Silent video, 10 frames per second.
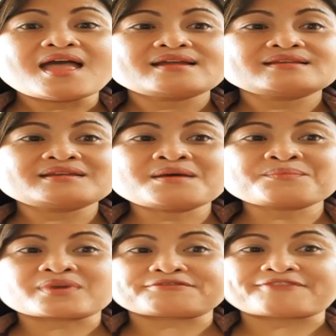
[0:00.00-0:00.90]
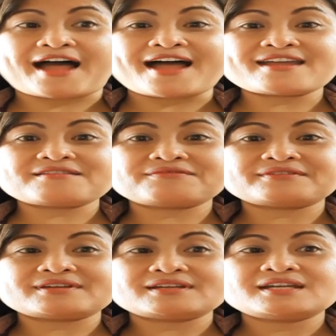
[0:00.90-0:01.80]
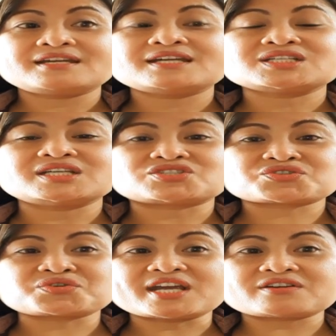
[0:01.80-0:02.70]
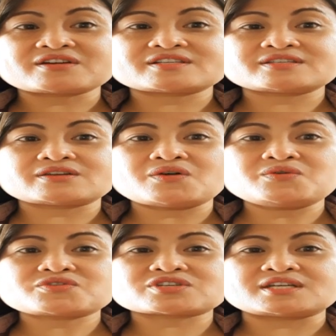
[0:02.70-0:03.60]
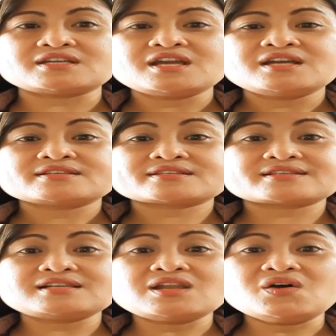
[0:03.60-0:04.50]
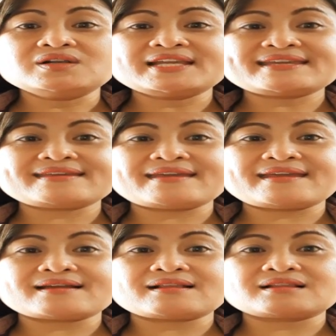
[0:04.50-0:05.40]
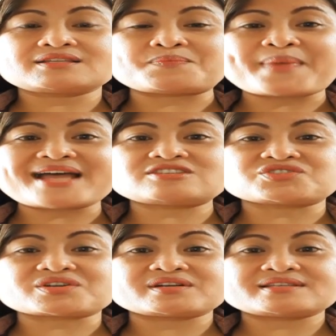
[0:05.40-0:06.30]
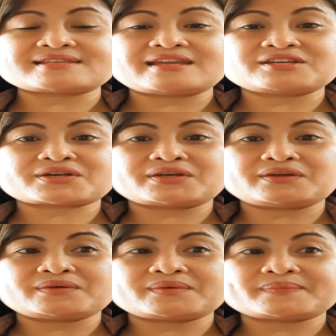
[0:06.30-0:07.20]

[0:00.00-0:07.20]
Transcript: Number 5. The treacherous ocean slowly killed the passengers and crew.